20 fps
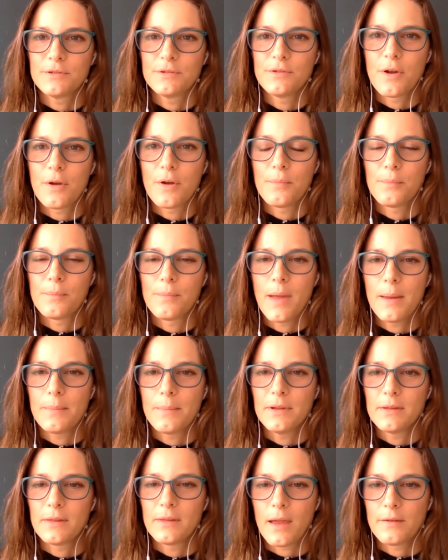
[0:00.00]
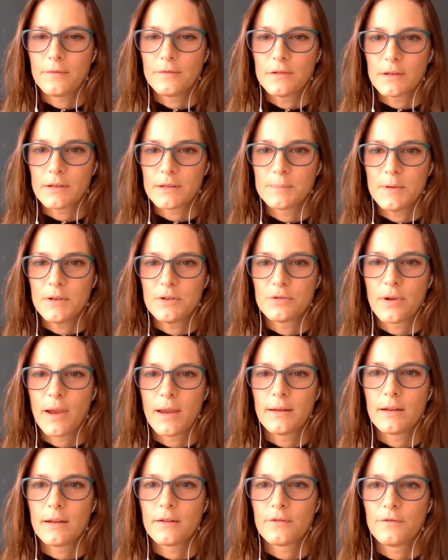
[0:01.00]
You know, maybe they've just been
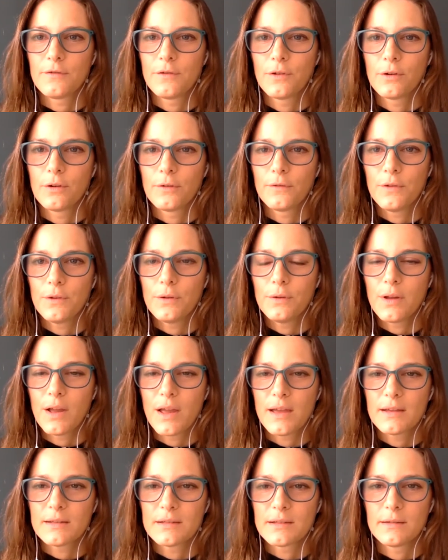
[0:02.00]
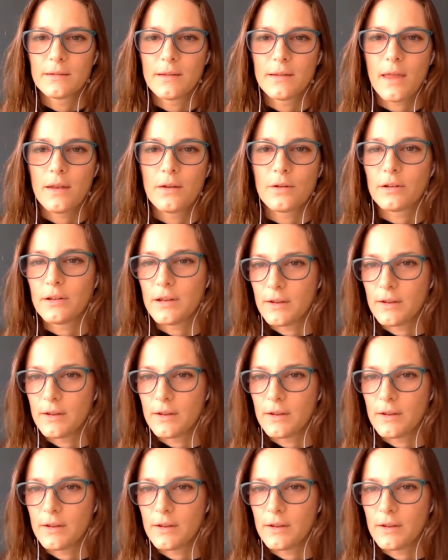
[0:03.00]
trading for a few years and they're not